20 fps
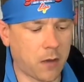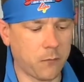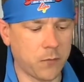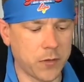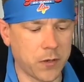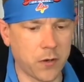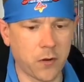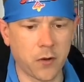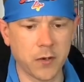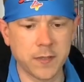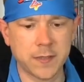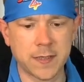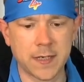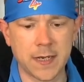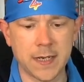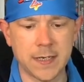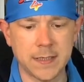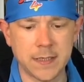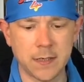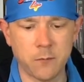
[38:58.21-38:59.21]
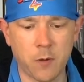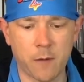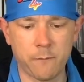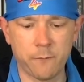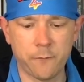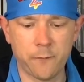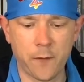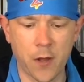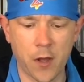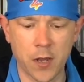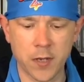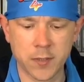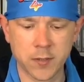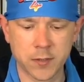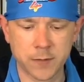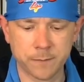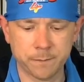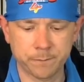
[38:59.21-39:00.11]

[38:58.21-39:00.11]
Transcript: with a nice and easy one first.